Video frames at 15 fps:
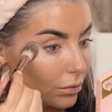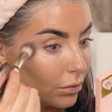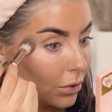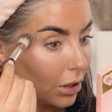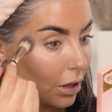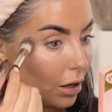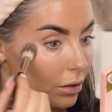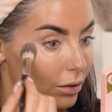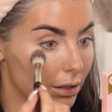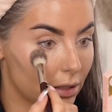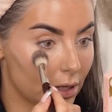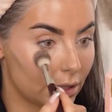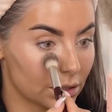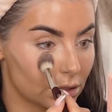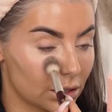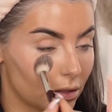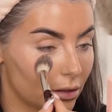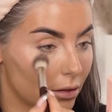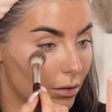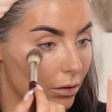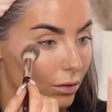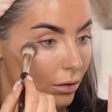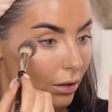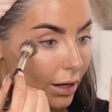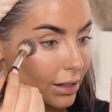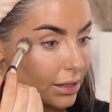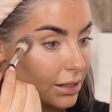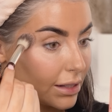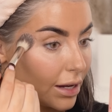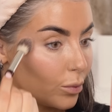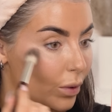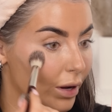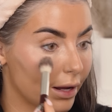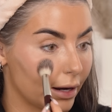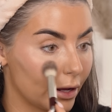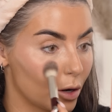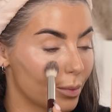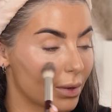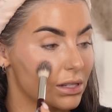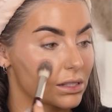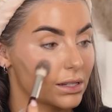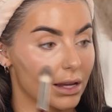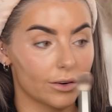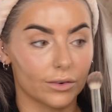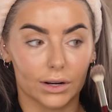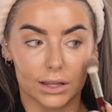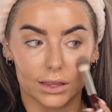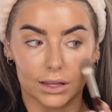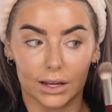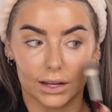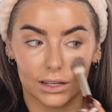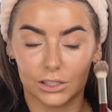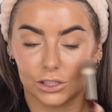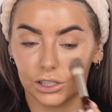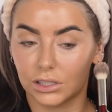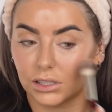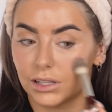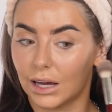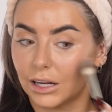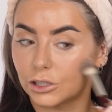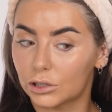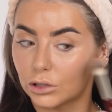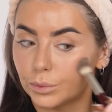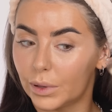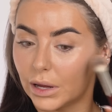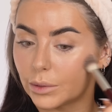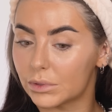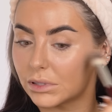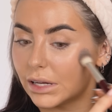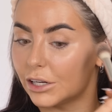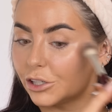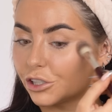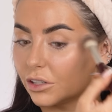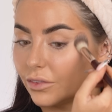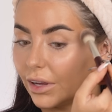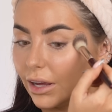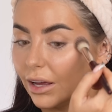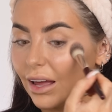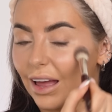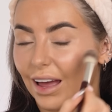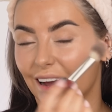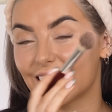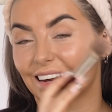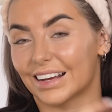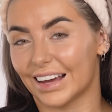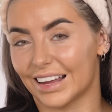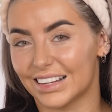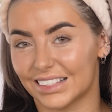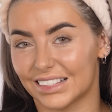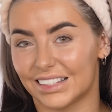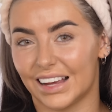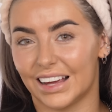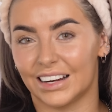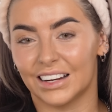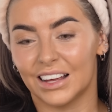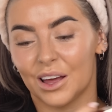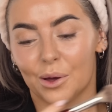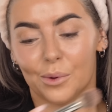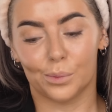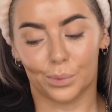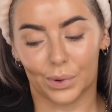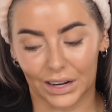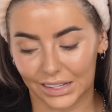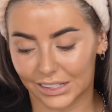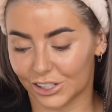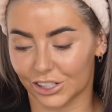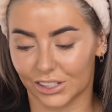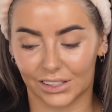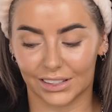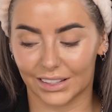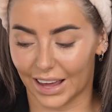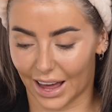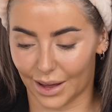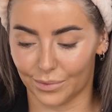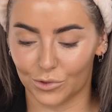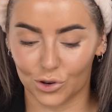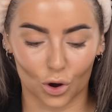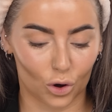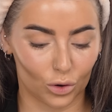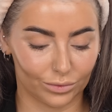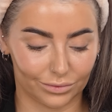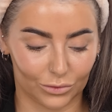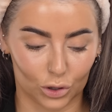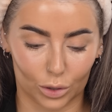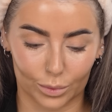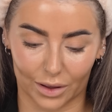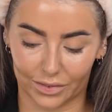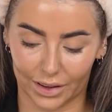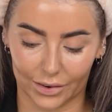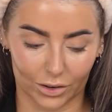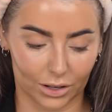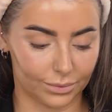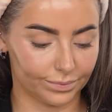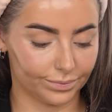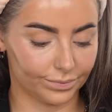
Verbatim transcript: You know, it, it doesn't like sit weirdly on my skin or anything. It's just the actual pigmentation of it. And I get it's a tint, but it's just, yeah, not, not my favorite.